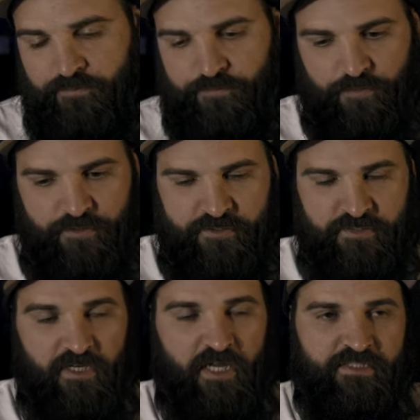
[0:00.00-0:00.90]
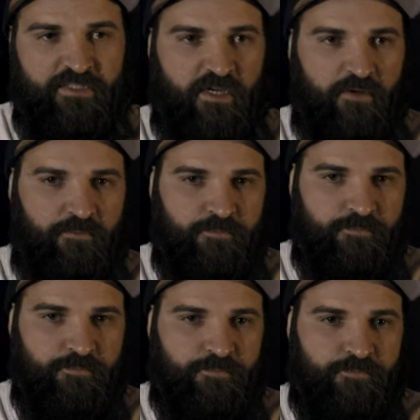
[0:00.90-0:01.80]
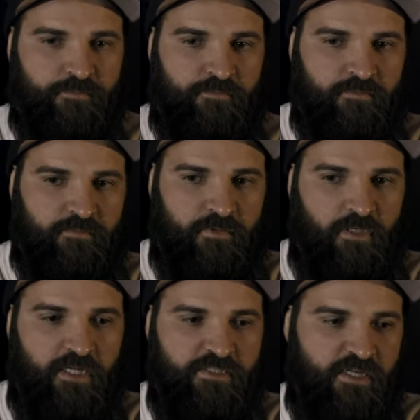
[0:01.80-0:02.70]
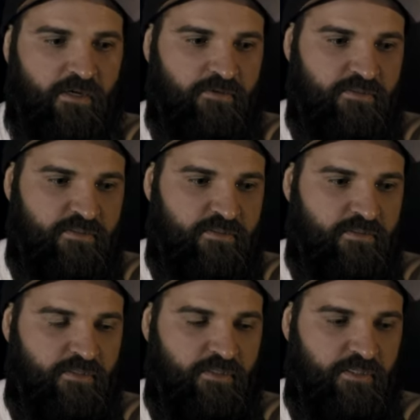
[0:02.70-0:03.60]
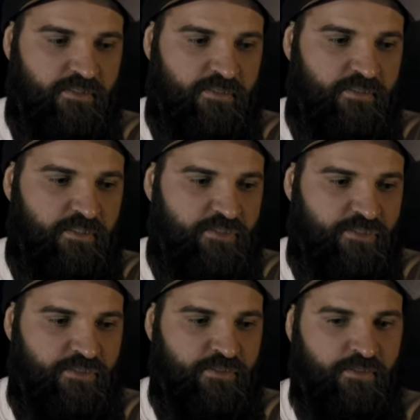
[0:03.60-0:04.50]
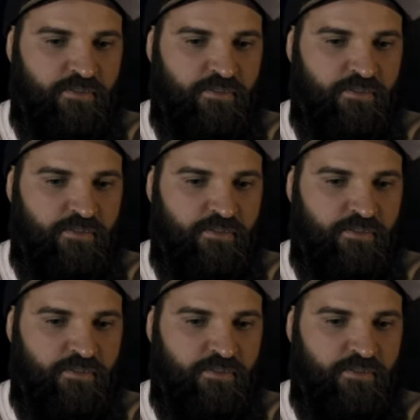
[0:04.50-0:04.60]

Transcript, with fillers: First is Lights Out. Lights Out is a dish